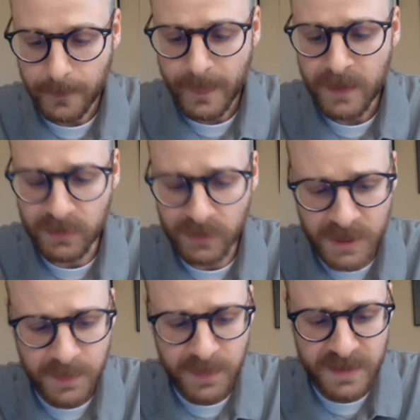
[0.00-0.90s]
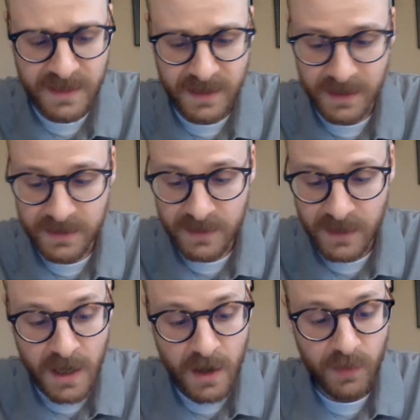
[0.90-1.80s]
Deleuze presents us
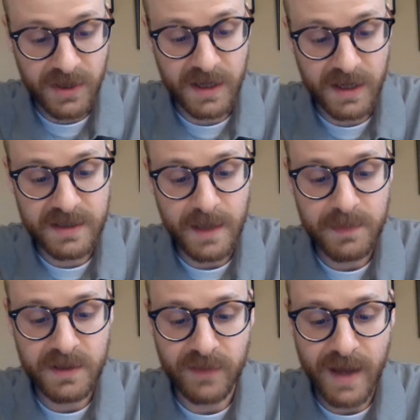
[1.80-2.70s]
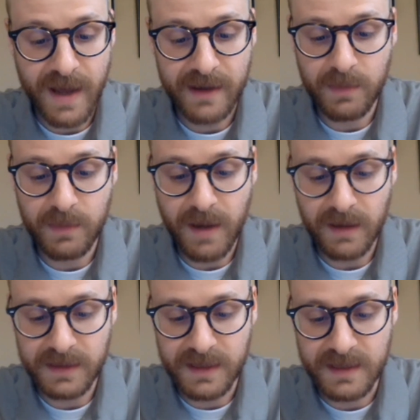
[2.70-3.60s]
with a conception of radical
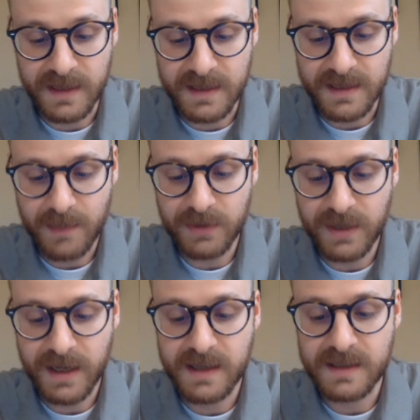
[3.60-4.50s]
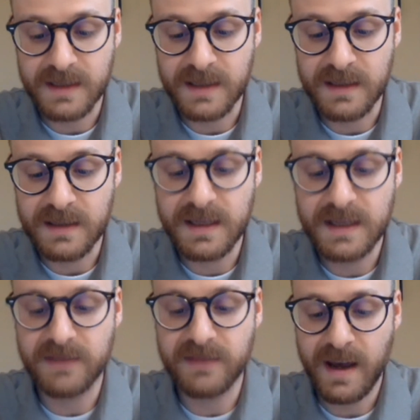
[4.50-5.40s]
politics that simultaneously
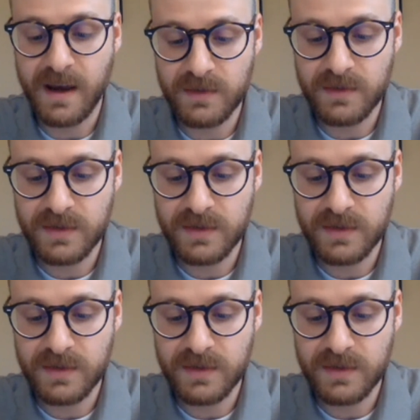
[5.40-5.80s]
avows